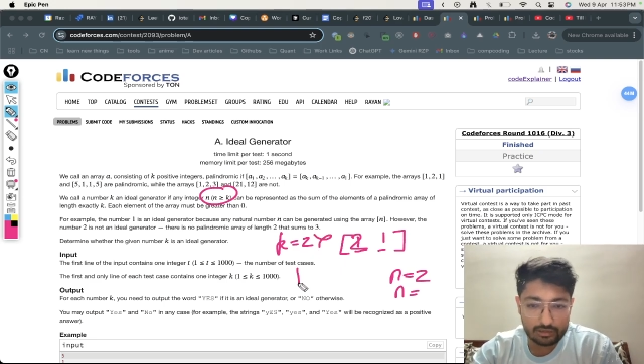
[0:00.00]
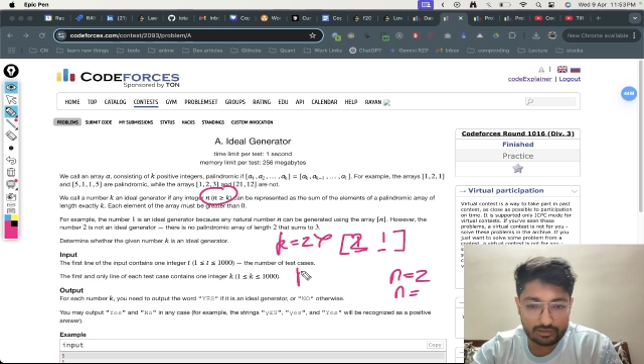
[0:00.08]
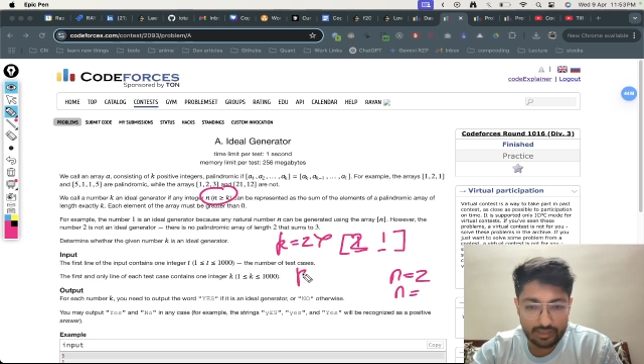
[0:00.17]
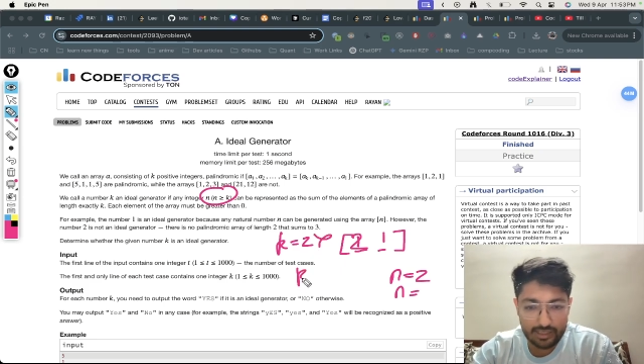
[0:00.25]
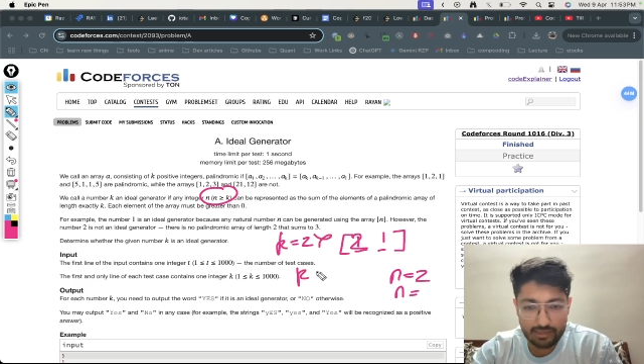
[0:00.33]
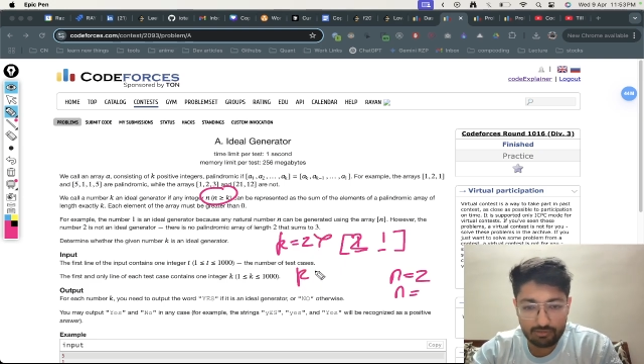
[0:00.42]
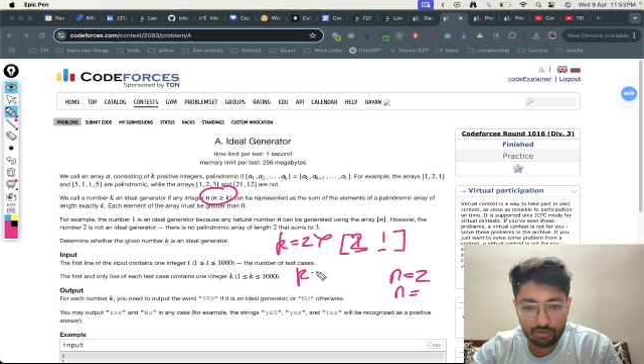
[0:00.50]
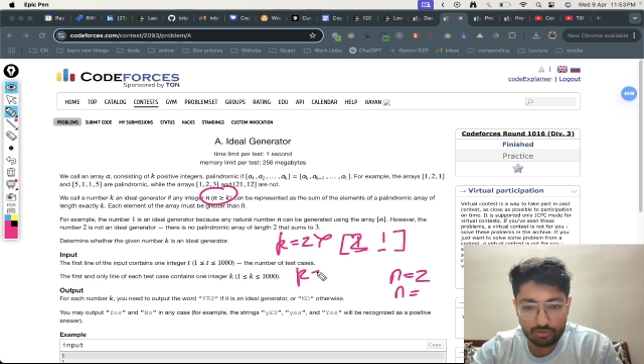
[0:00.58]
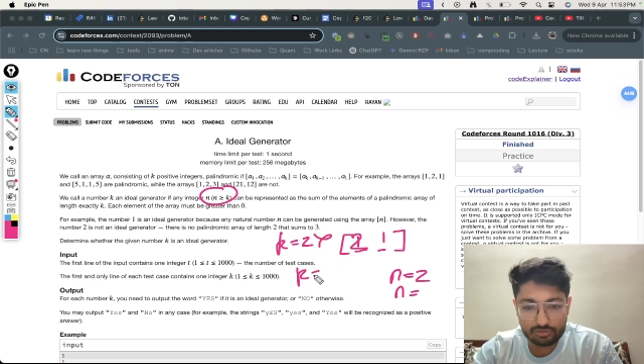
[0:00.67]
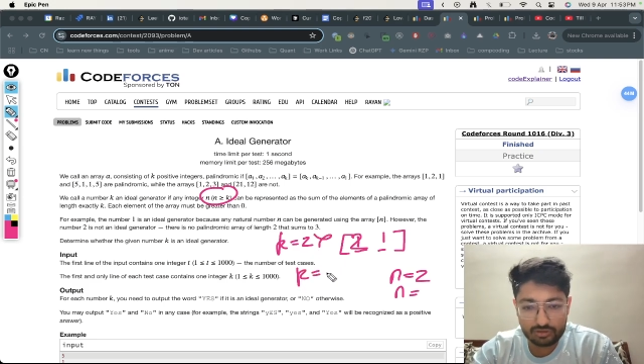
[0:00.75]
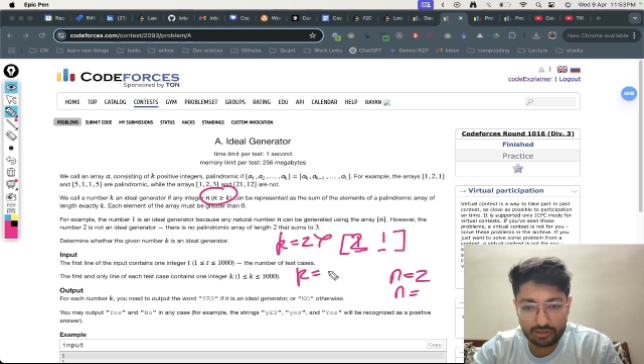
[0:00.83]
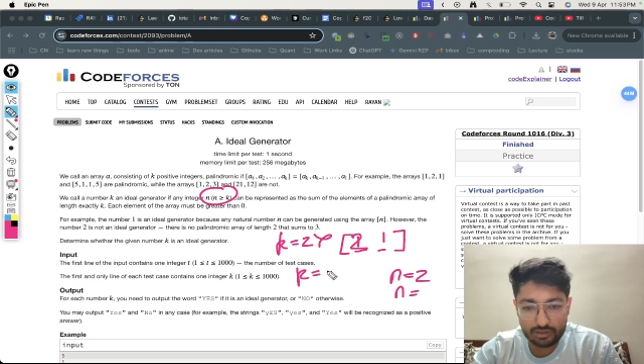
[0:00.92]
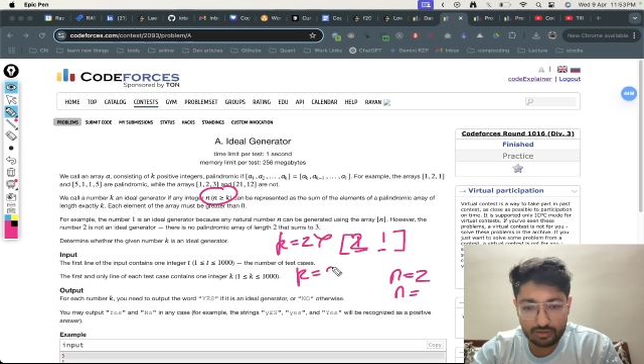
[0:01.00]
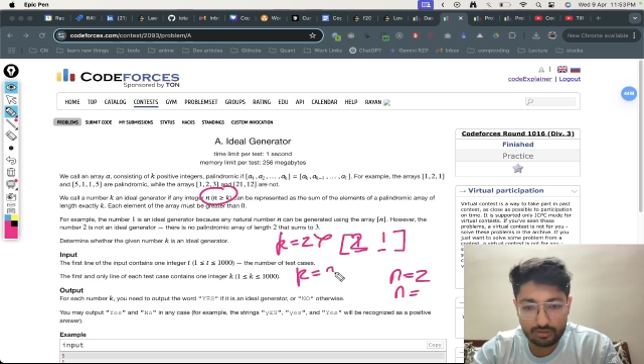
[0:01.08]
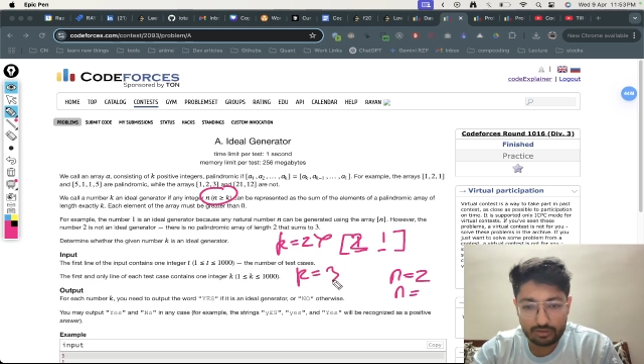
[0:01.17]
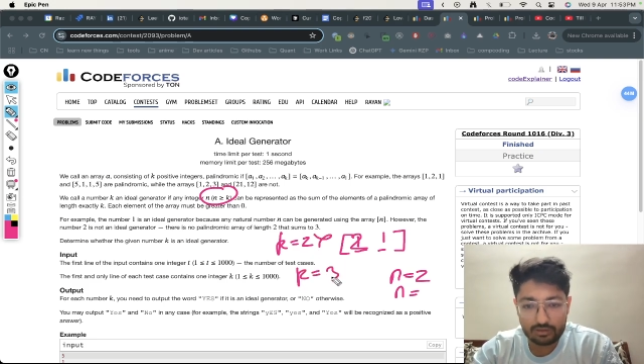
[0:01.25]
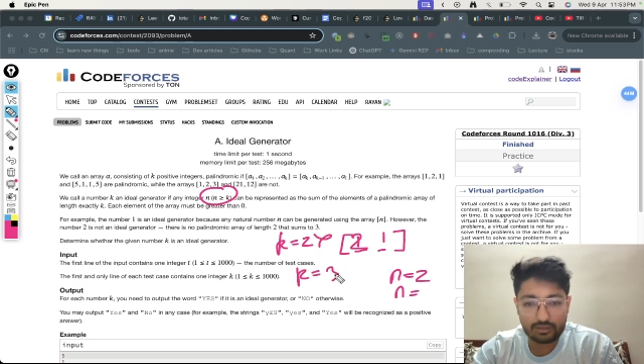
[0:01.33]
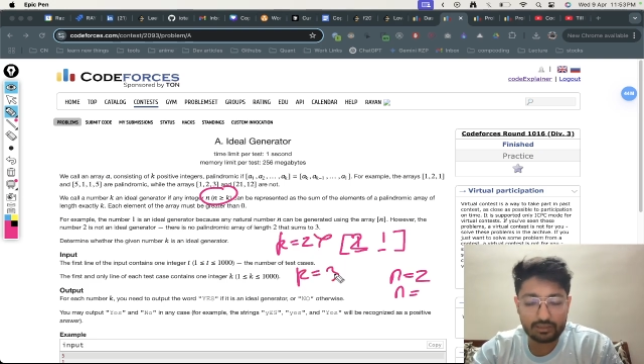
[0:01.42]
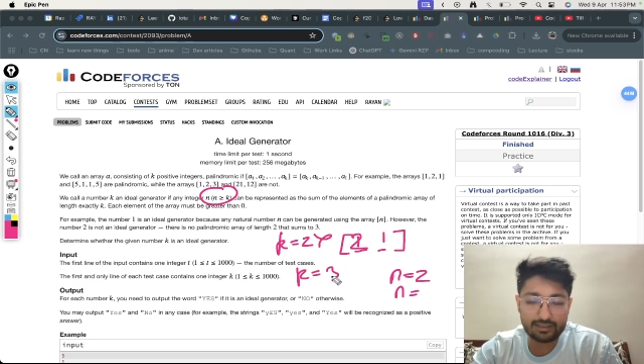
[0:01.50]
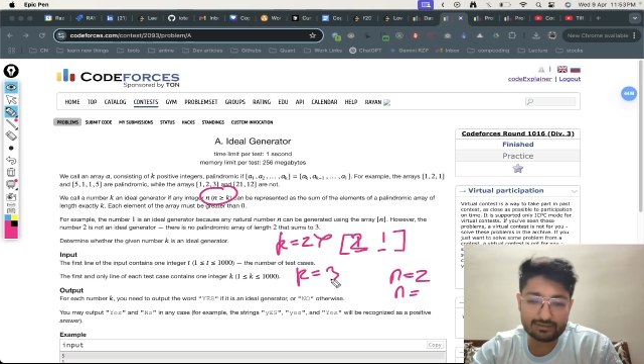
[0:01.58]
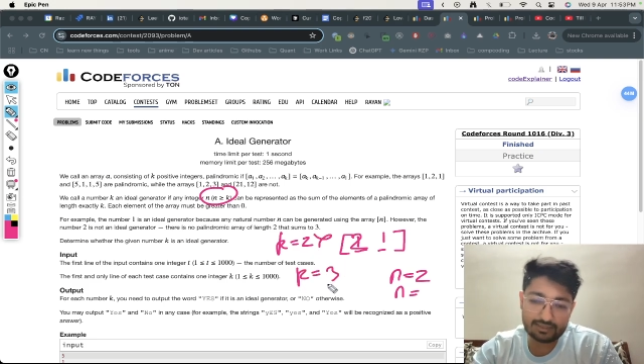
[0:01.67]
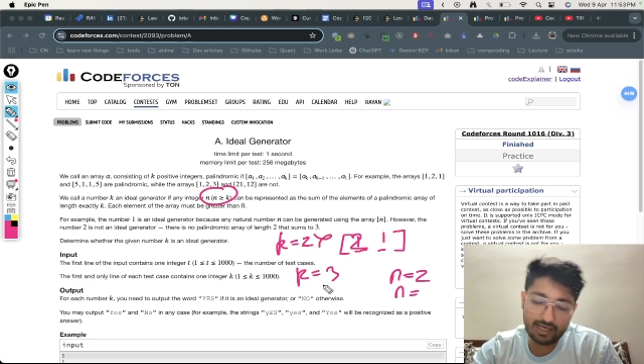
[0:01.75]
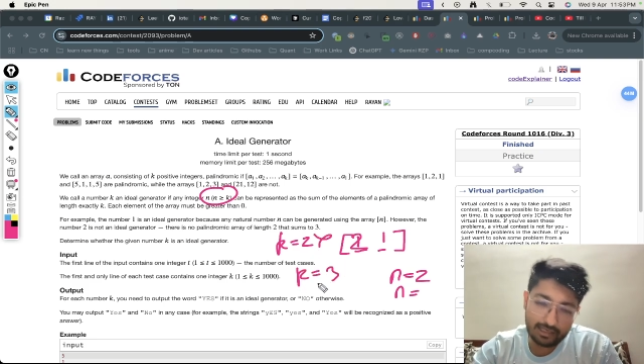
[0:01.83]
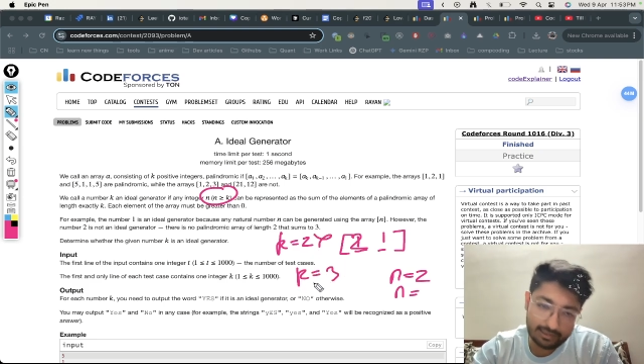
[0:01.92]
K equal to 3 is
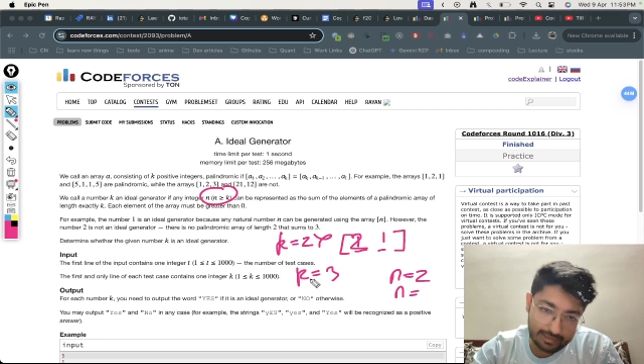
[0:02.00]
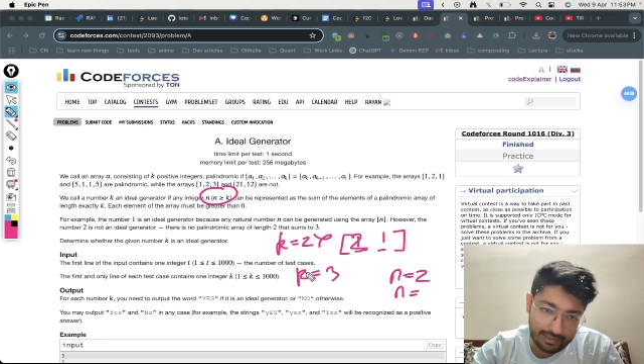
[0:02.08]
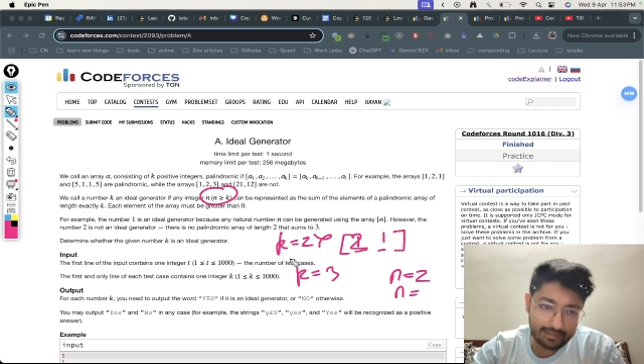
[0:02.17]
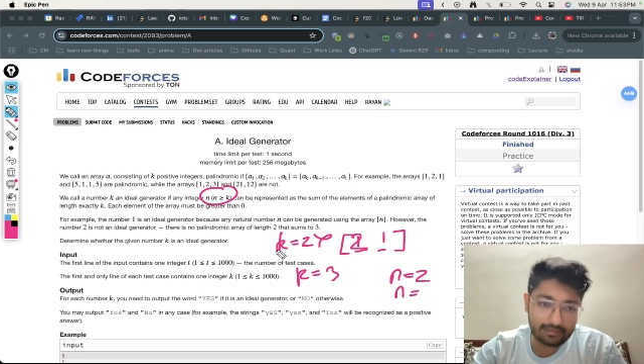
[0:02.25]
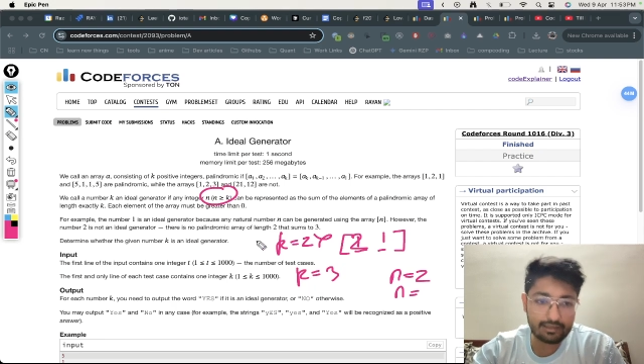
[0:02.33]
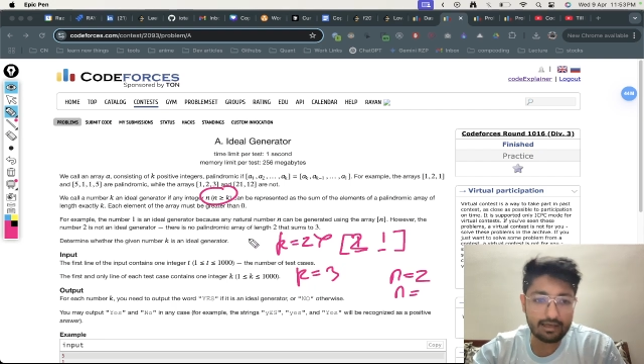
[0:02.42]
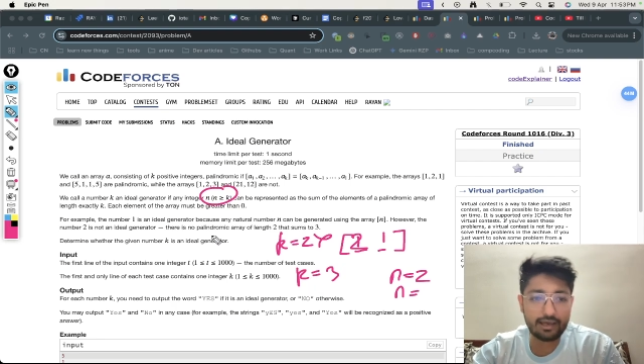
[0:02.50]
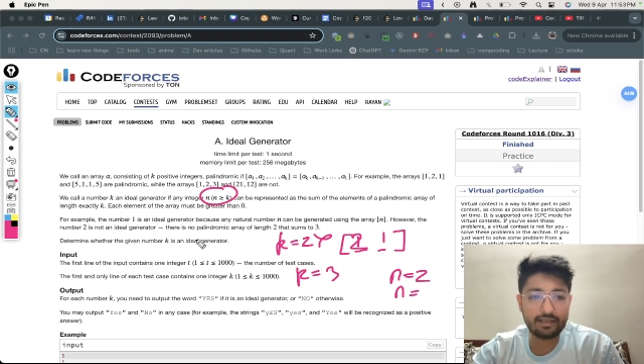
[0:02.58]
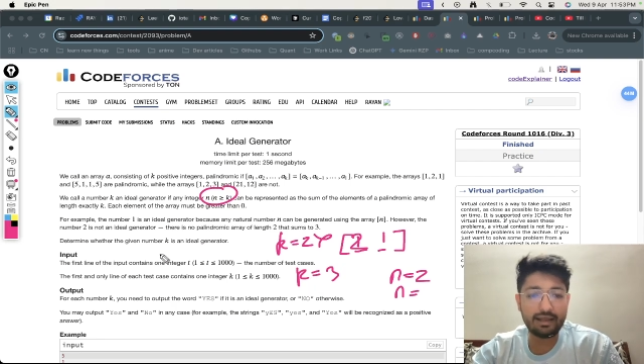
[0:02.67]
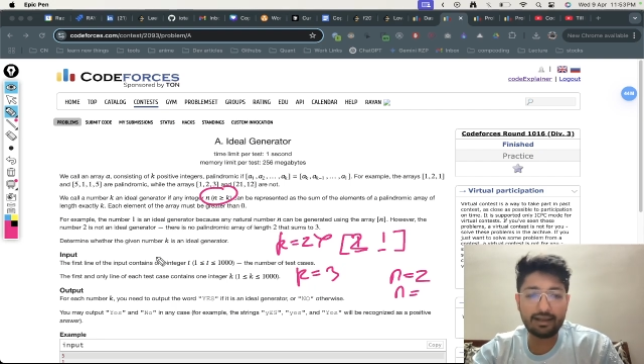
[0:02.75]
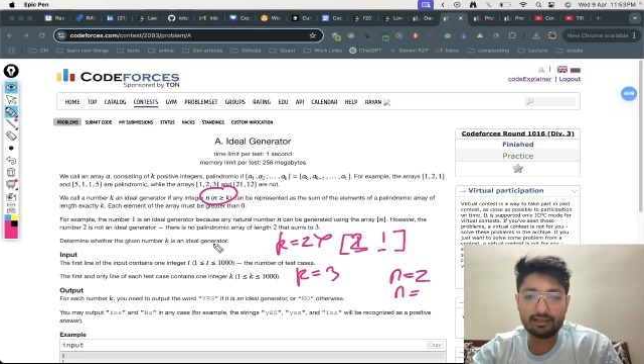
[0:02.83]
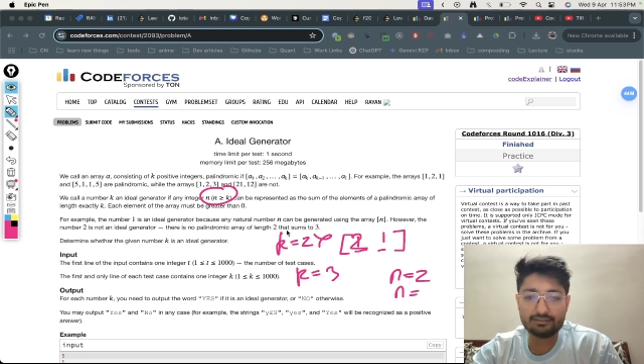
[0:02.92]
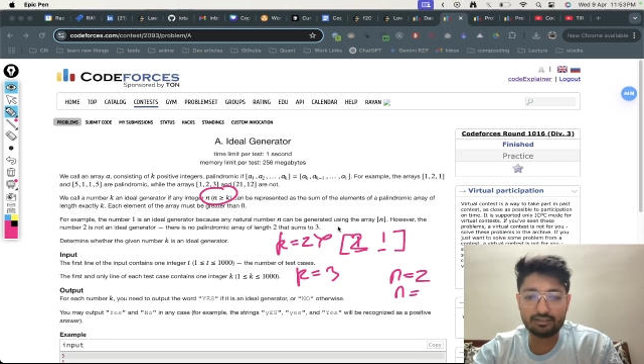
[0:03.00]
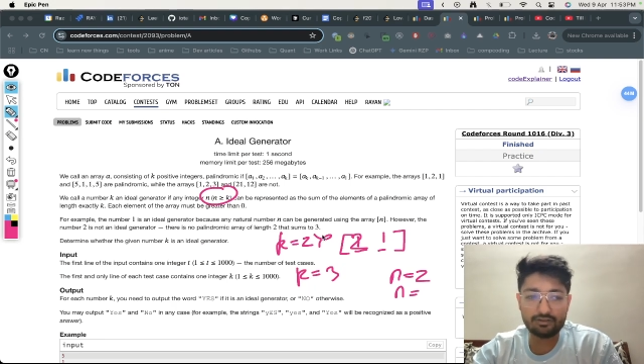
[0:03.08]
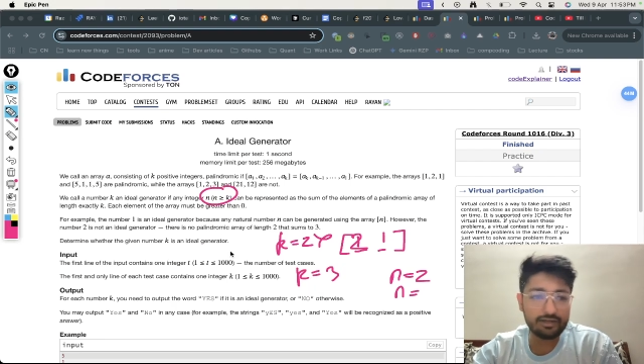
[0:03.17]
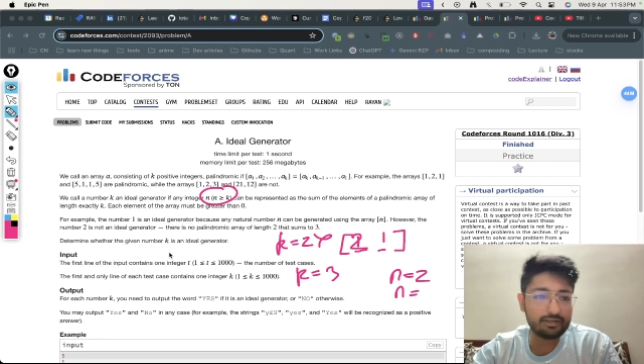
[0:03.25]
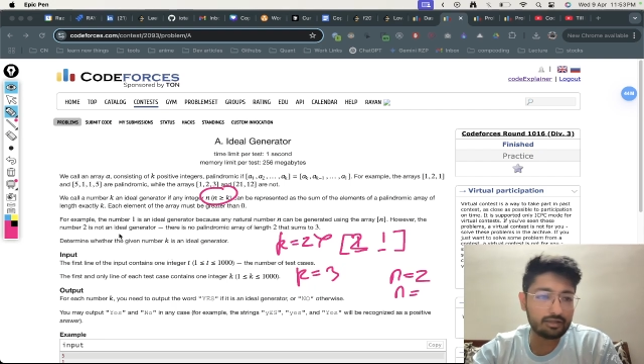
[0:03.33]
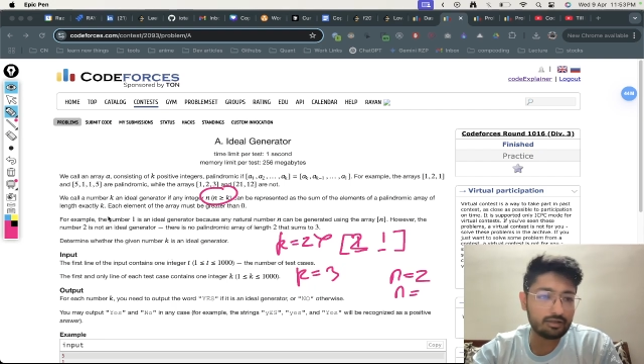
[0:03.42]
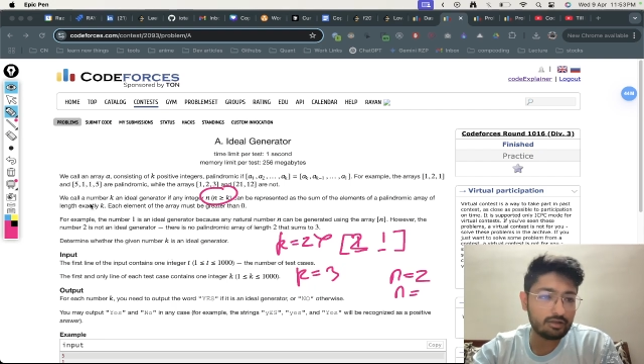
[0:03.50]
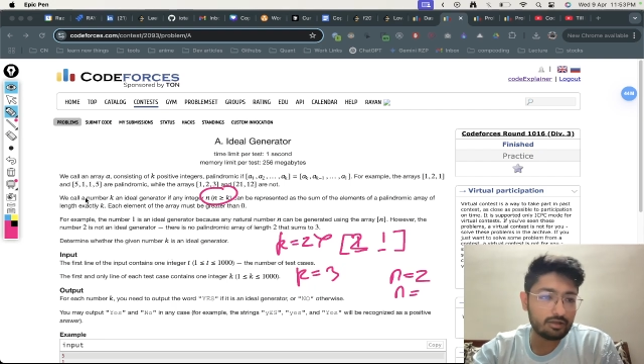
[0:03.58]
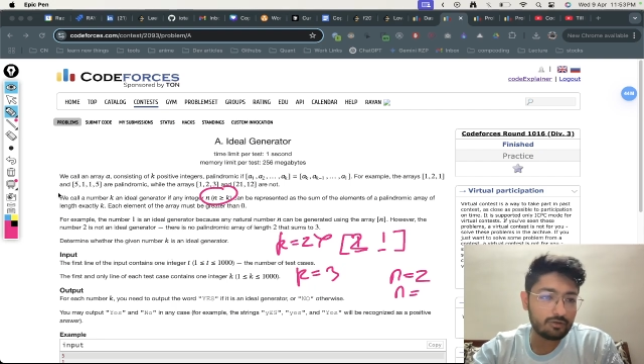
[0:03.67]
again an ideal generator.